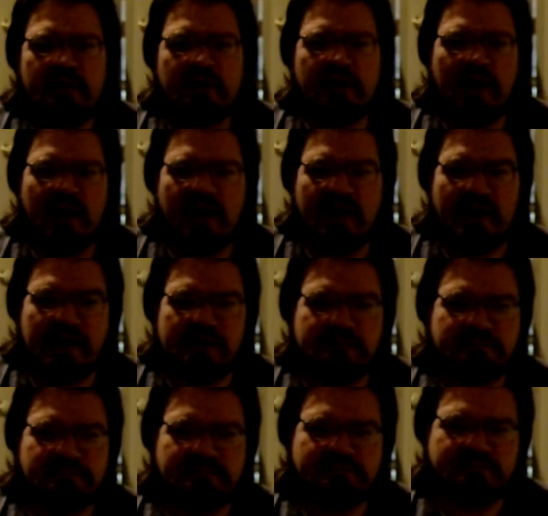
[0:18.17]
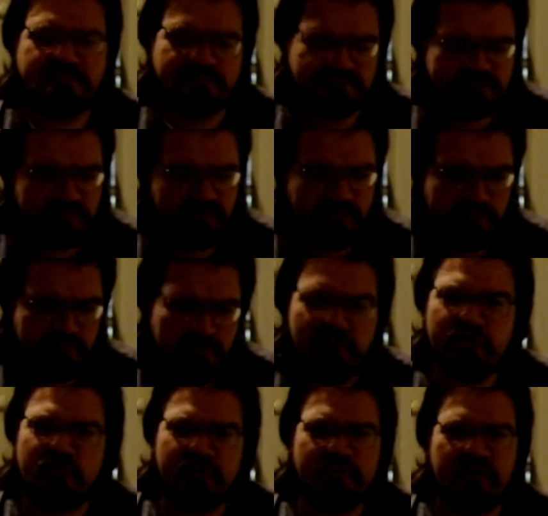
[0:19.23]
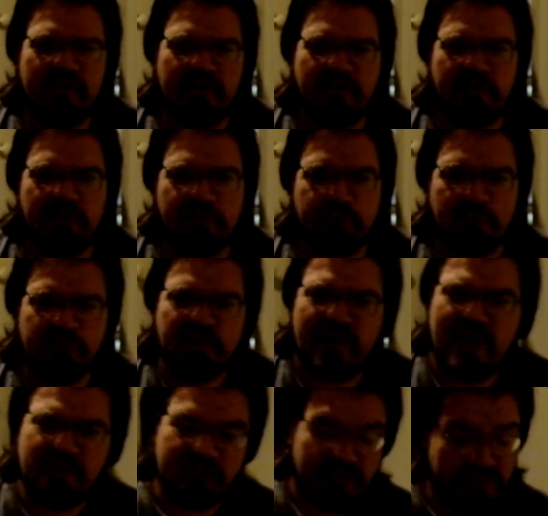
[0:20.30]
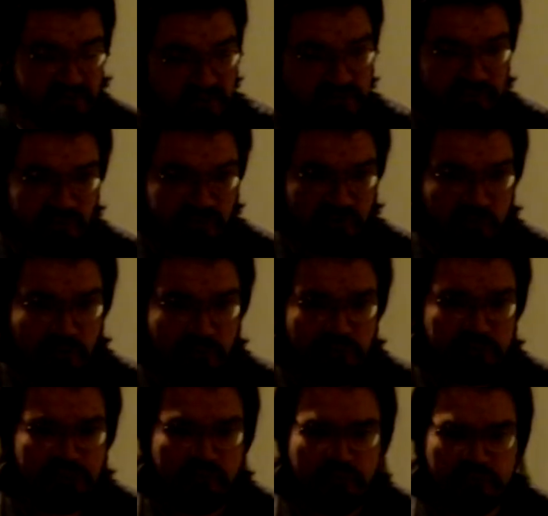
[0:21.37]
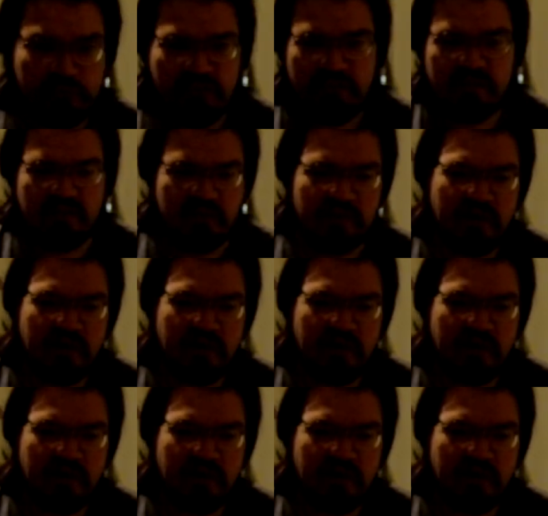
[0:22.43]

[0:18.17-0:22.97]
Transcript: for business dealings which came from a much, much older source in